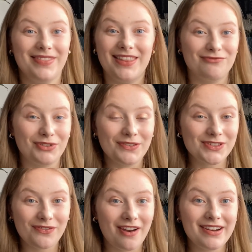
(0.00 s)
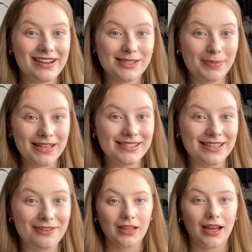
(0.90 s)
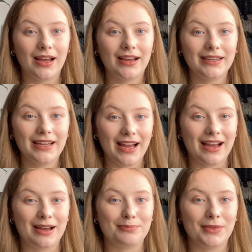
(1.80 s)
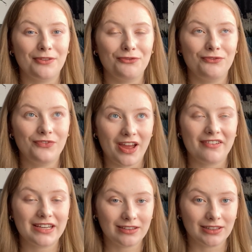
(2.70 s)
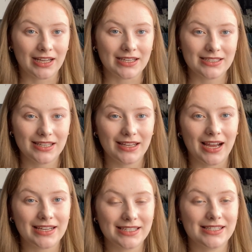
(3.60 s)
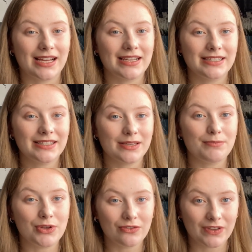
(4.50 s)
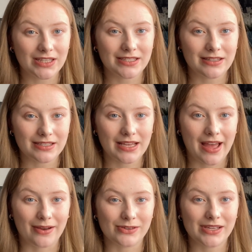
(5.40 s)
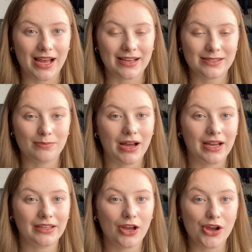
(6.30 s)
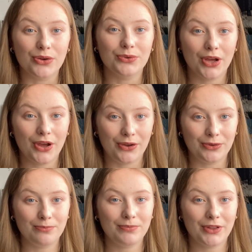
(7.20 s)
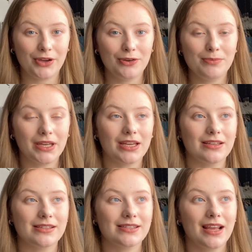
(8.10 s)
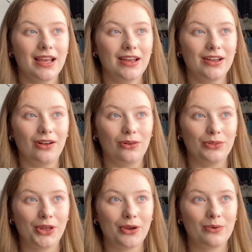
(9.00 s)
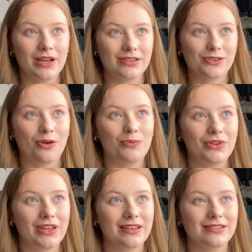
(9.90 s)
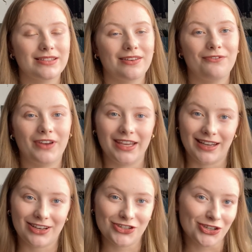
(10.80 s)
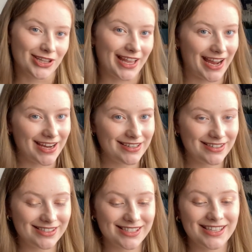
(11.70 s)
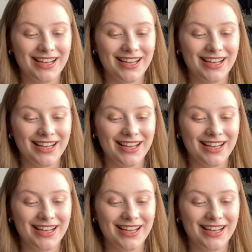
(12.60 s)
roofs are very expensive. I am very glad I decided to move into this house as my own home though, because although it's come with its financial aches,